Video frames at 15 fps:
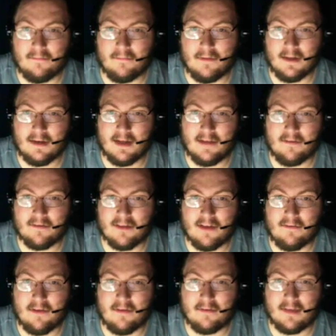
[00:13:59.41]
others I
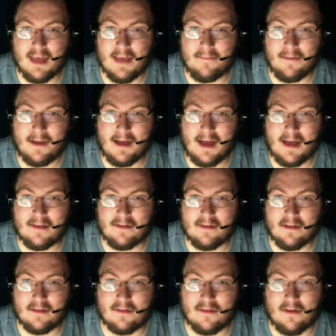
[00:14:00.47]
will and keep my eyes
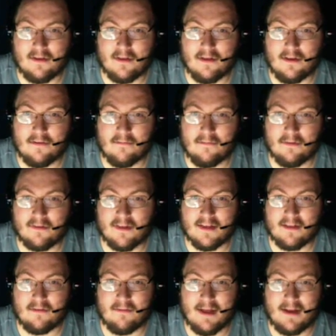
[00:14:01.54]
on. So, we'll just
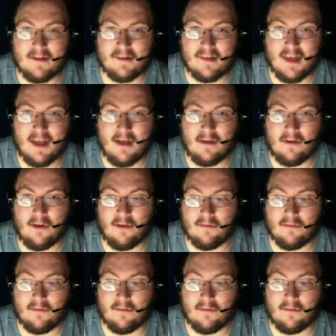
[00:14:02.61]
have to wait and see on all